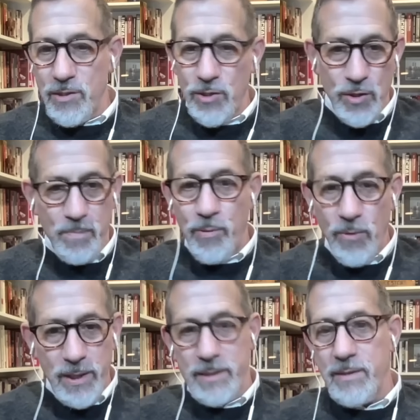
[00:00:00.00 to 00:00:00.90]
And to your
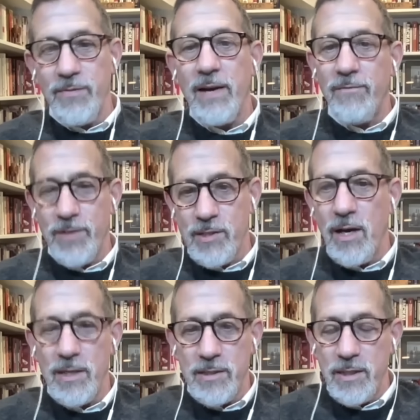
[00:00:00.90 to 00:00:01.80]
point of
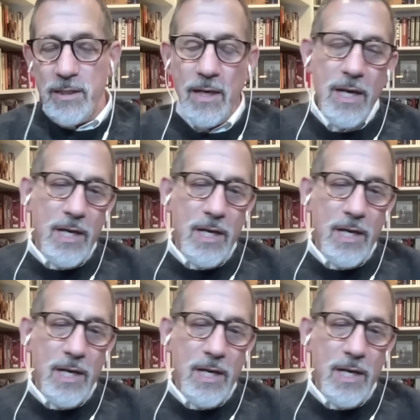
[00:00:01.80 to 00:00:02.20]
emphasizing